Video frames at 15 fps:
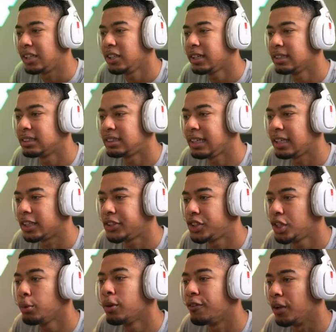and you can see there's
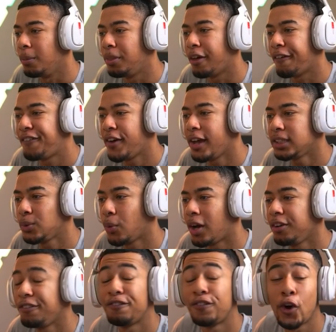two of them. The first
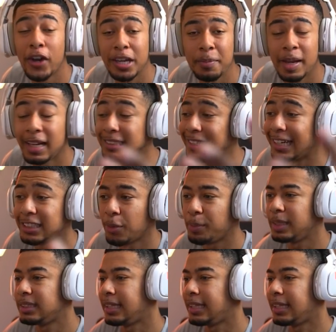one, 40 minutes, as I've been